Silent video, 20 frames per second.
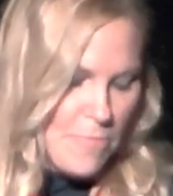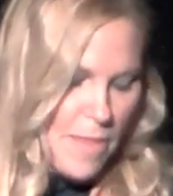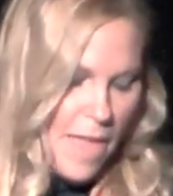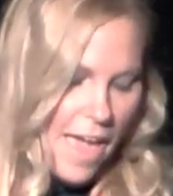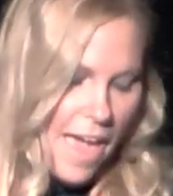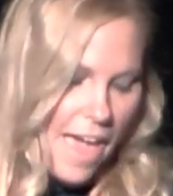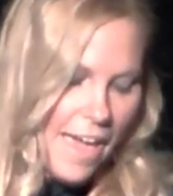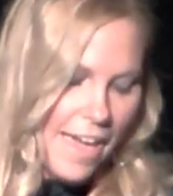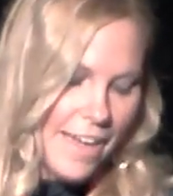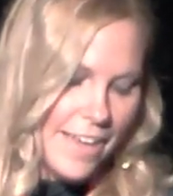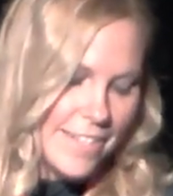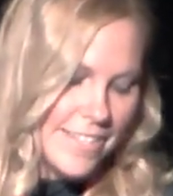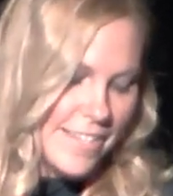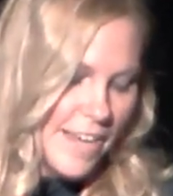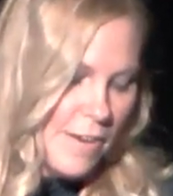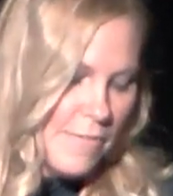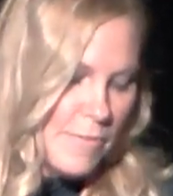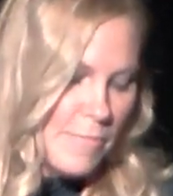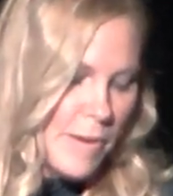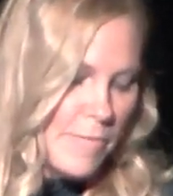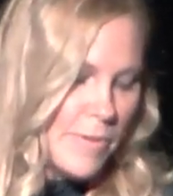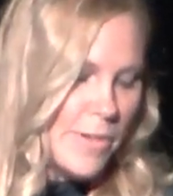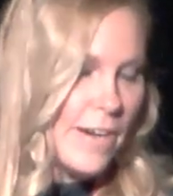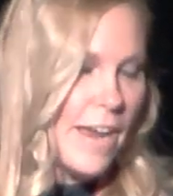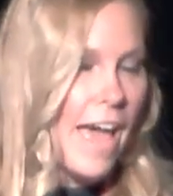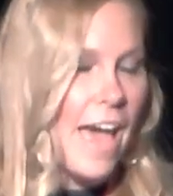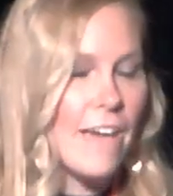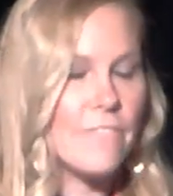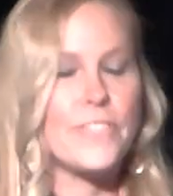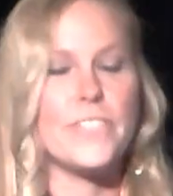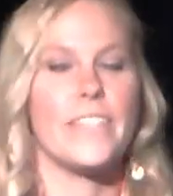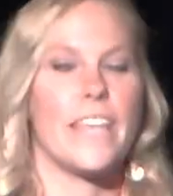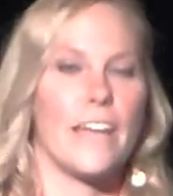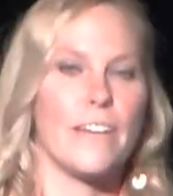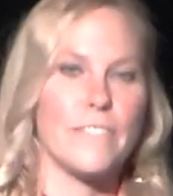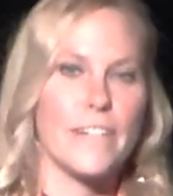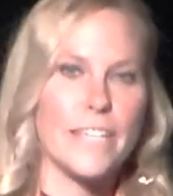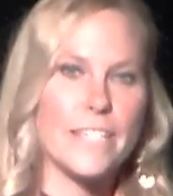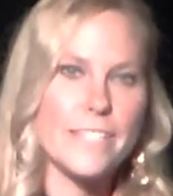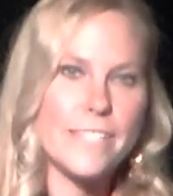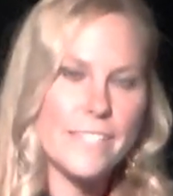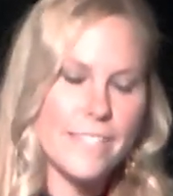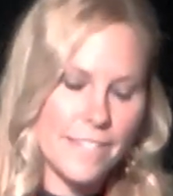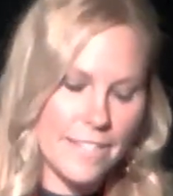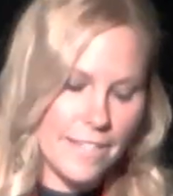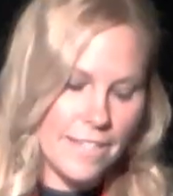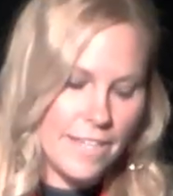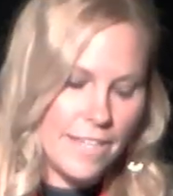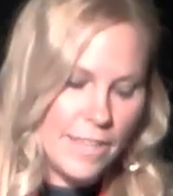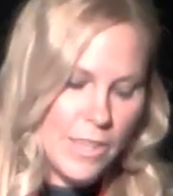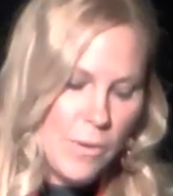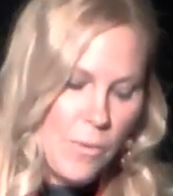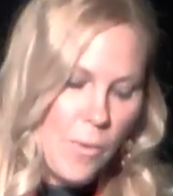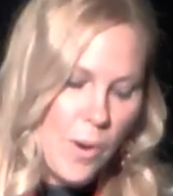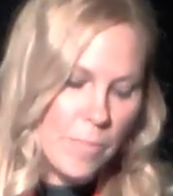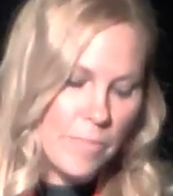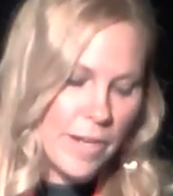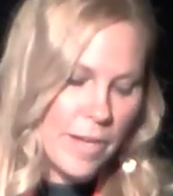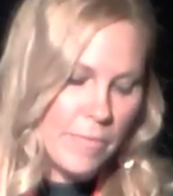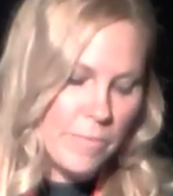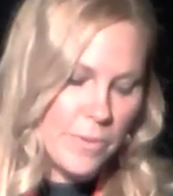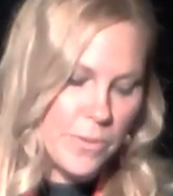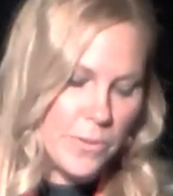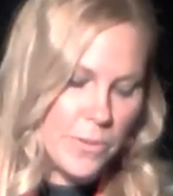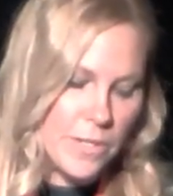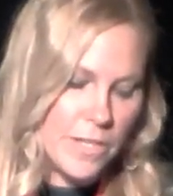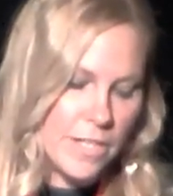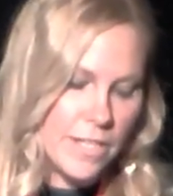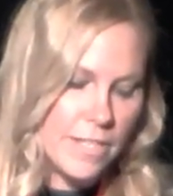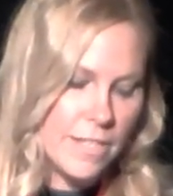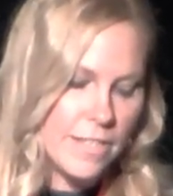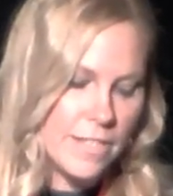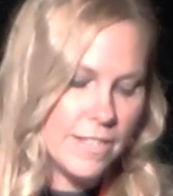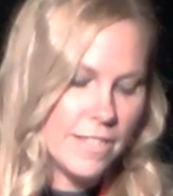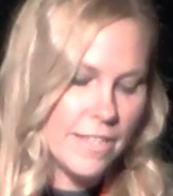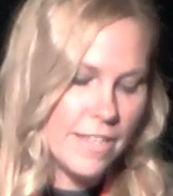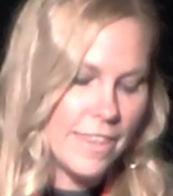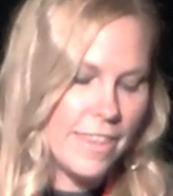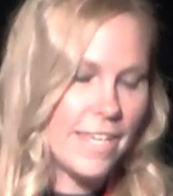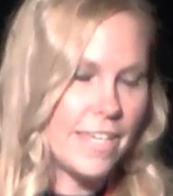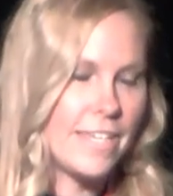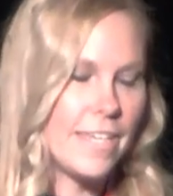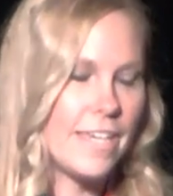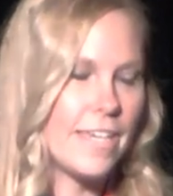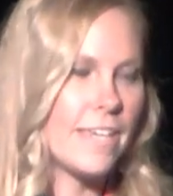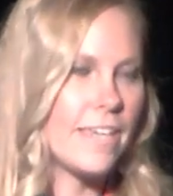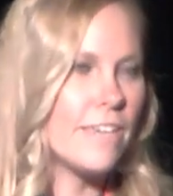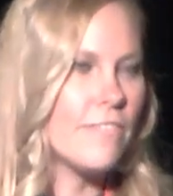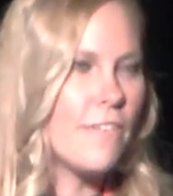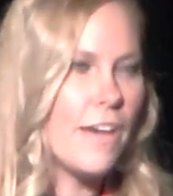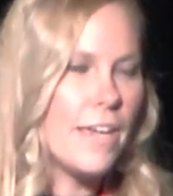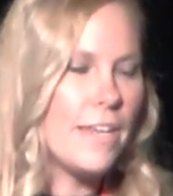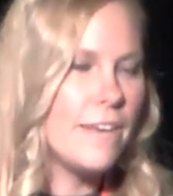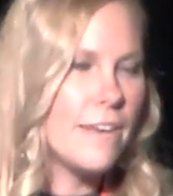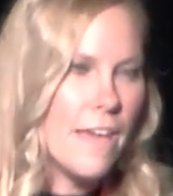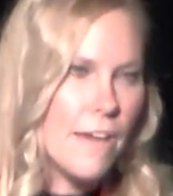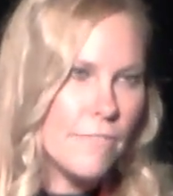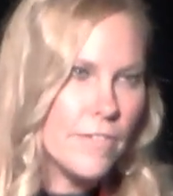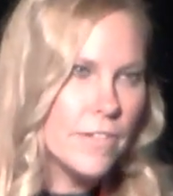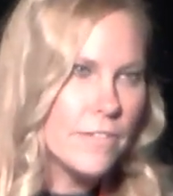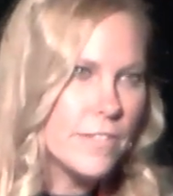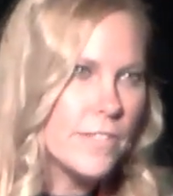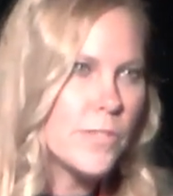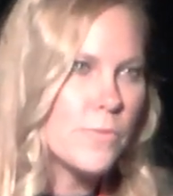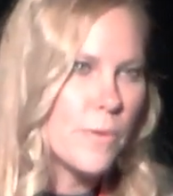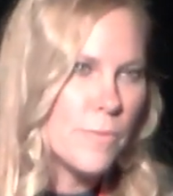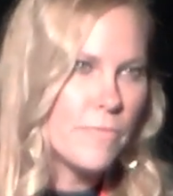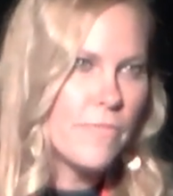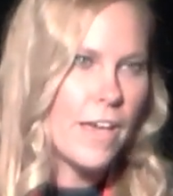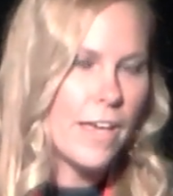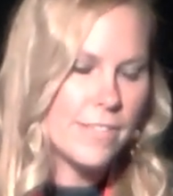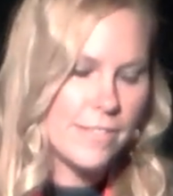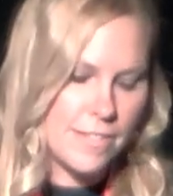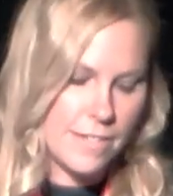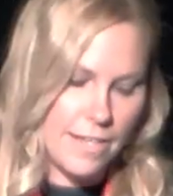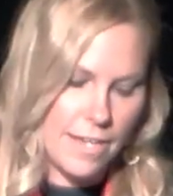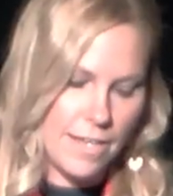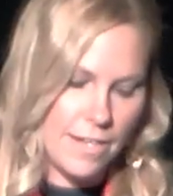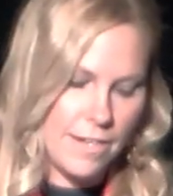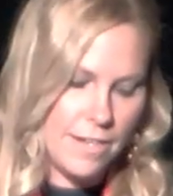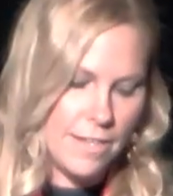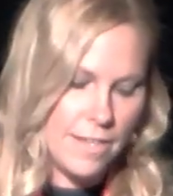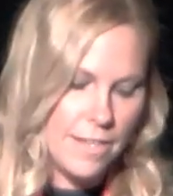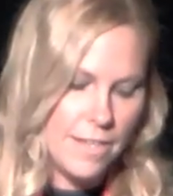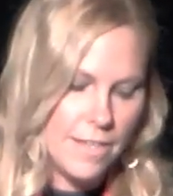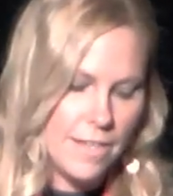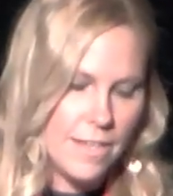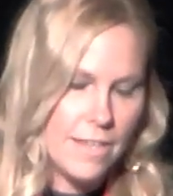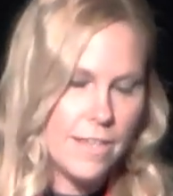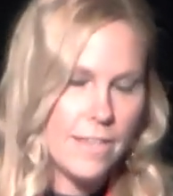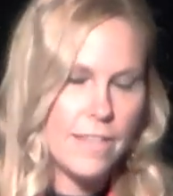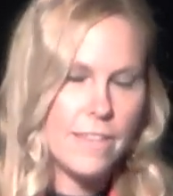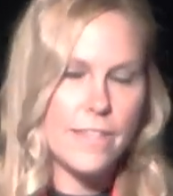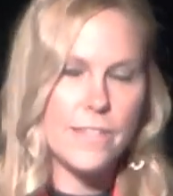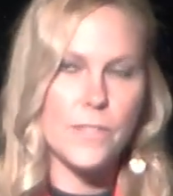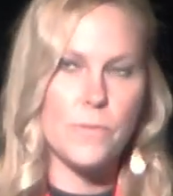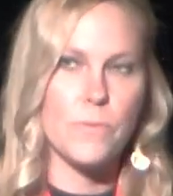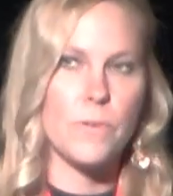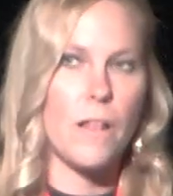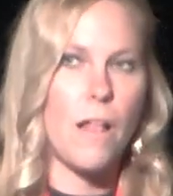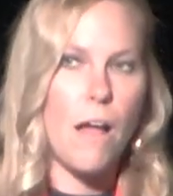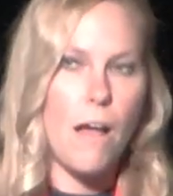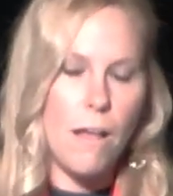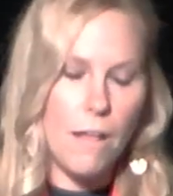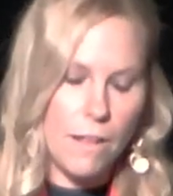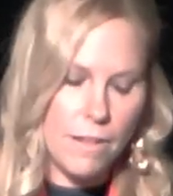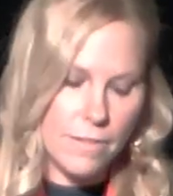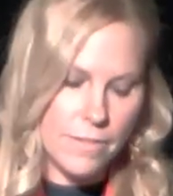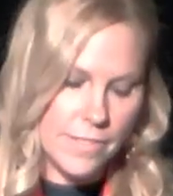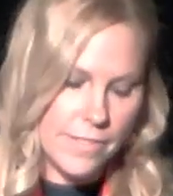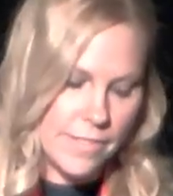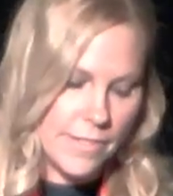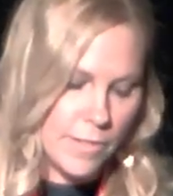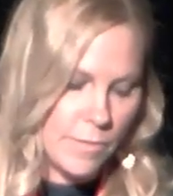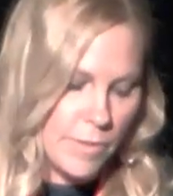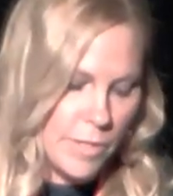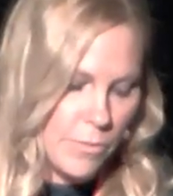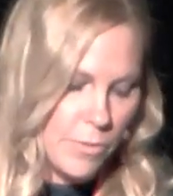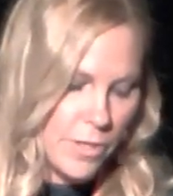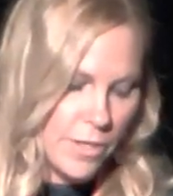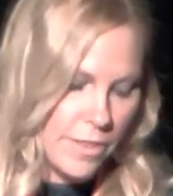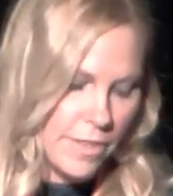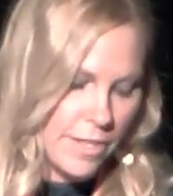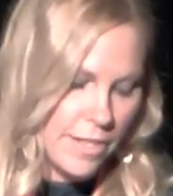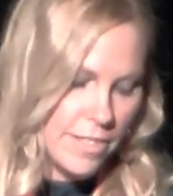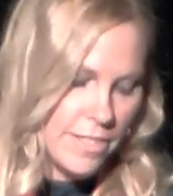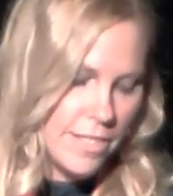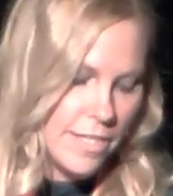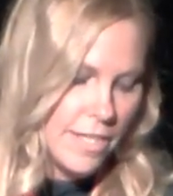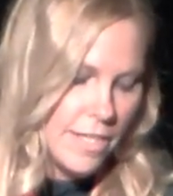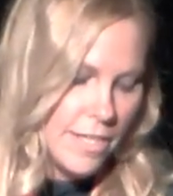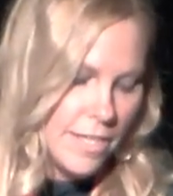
And I remember after that race, in the warm down pool, thinking, if I never swim fast again, this will all still be worth it.